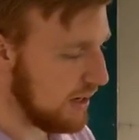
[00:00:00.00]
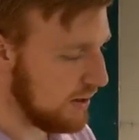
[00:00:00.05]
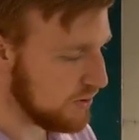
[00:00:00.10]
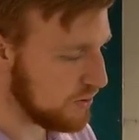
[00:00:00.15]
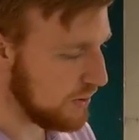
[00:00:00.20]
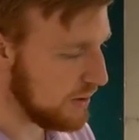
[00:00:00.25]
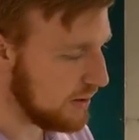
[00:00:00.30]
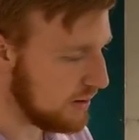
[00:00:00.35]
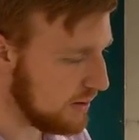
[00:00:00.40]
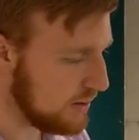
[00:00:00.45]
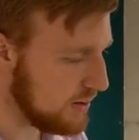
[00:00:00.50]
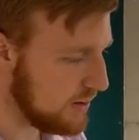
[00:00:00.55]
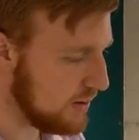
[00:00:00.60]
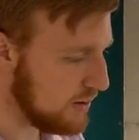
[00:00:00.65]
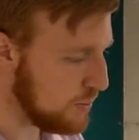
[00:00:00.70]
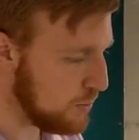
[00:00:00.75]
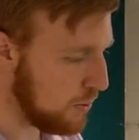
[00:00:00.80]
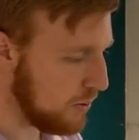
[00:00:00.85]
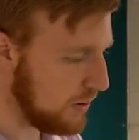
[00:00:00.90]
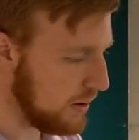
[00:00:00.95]
I was reading
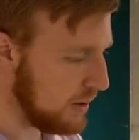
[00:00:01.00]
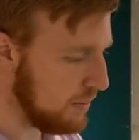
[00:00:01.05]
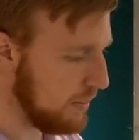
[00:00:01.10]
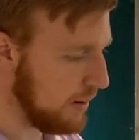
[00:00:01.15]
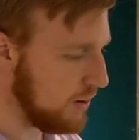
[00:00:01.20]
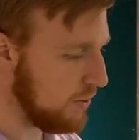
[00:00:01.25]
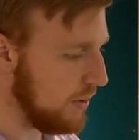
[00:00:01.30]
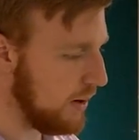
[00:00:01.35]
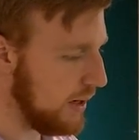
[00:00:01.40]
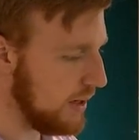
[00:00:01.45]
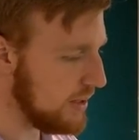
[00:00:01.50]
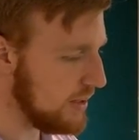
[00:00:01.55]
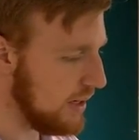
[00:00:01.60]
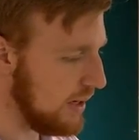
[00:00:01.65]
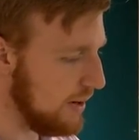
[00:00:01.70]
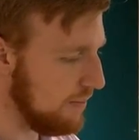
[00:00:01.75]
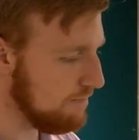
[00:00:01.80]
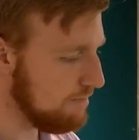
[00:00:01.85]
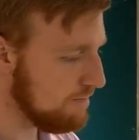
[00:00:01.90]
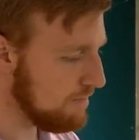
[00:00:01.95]
this morning in my quiet
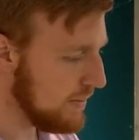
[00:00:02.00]
time,